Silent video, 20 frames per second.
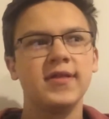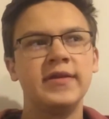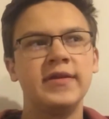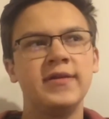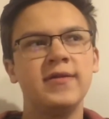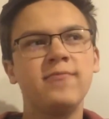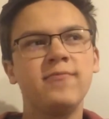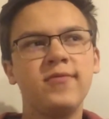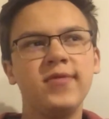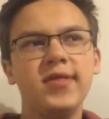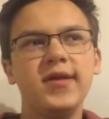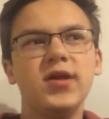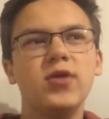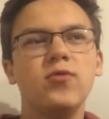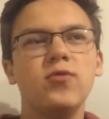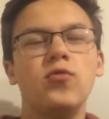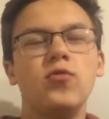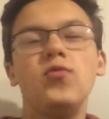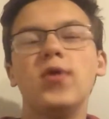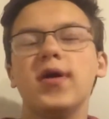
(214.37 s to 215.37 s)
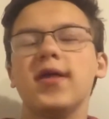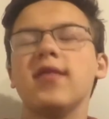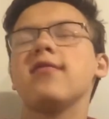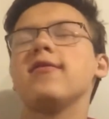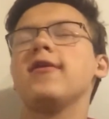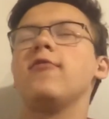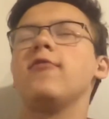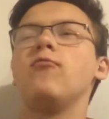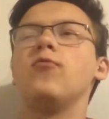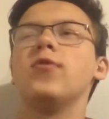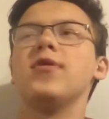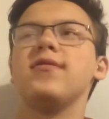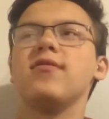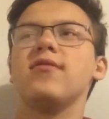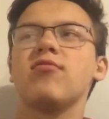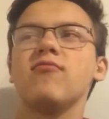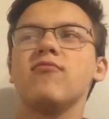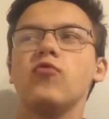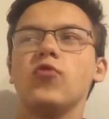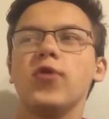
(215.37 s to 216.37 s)
don't really know who I thought won
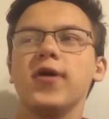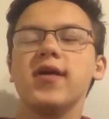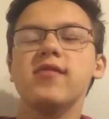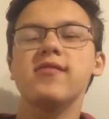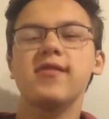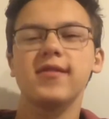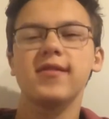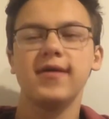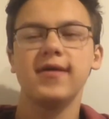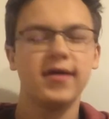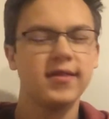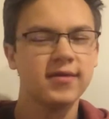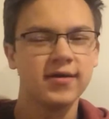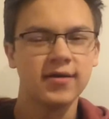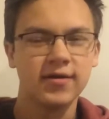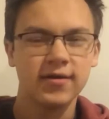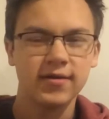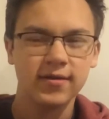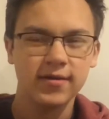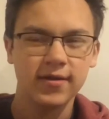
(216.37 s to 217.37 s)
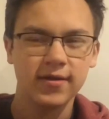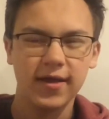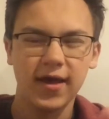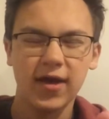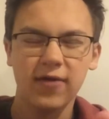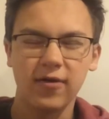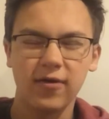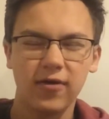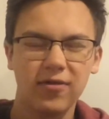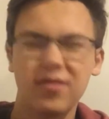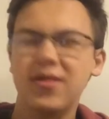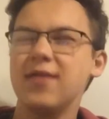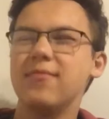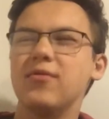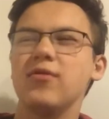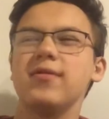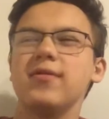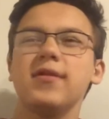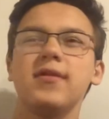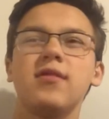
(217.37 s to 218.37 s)
this war. I guess I thought, I don't know,
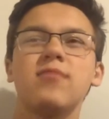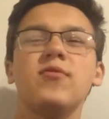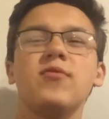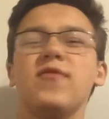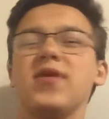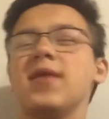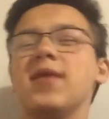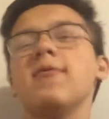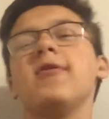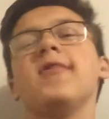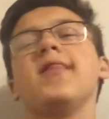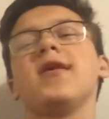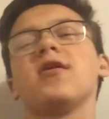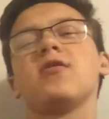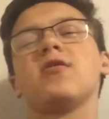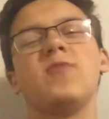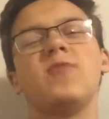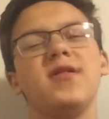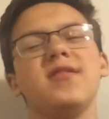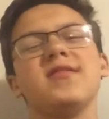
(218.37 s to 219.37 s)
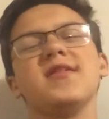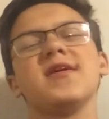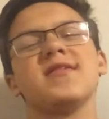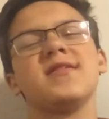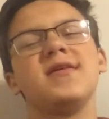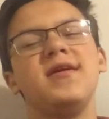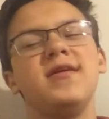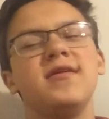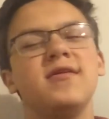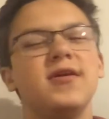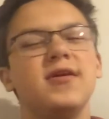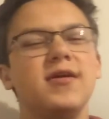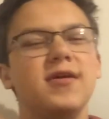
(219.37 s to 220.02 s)
this movie came out in like 2016.